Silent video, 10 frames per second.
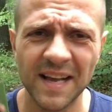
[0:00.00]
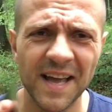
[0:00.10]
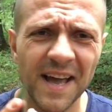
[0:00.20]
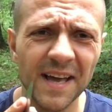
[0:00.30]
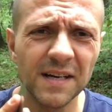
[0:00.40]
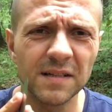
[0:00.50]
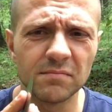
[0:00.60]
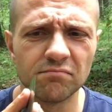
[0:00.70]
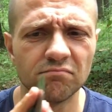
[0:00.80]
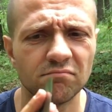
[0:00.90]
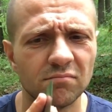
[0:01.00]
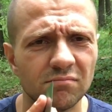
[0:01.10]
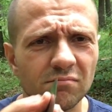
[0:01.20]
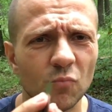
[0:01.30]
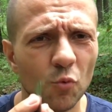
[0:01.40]
had a
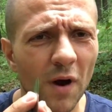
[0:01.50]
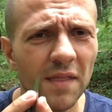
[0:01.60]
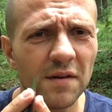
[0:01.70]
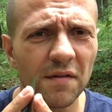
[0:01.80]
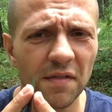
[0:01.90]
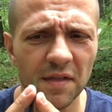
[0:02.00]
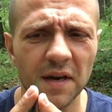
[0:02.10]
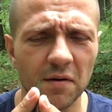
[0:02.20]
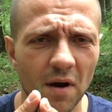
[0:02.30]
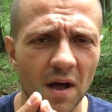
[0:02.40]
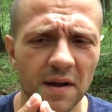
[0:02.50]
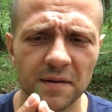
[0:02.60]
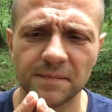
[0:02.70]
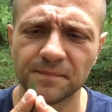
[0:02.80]
rather thick grind,